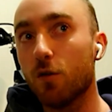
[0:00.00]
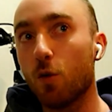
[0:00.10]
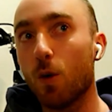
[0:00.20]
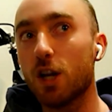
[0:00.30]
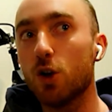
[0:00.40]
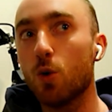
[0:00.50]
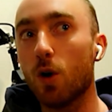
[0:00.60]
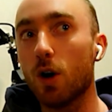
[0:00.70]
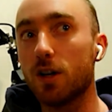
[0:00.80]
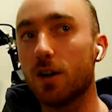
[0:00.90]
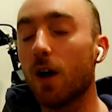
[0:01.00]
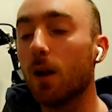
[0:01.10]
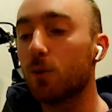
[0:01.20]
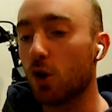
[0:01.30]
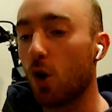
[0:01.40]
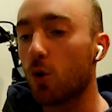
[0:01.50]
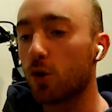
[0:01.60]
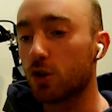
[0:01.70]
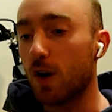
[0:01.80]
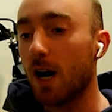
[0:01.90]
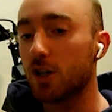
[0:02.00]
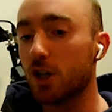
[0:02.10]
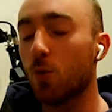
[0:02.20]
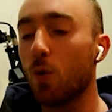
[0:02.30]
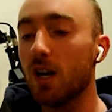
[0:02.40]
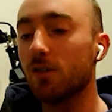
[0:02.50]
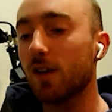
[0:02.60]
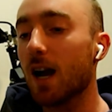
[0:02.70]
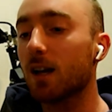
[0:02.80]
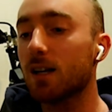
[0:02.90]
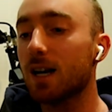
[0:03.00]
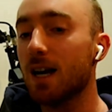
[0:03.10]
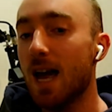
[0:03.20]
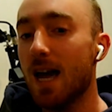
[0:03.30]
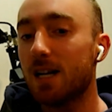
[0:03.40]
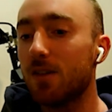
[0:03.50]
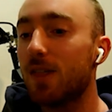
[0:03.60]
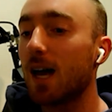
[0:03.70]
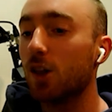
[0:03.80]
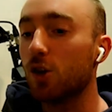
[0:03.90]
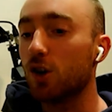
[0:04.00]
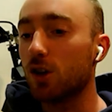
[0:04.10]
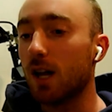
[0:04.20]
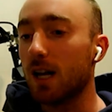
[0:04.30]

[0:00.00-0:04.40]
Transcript: when you developed your own strategy, what exactly did that look like?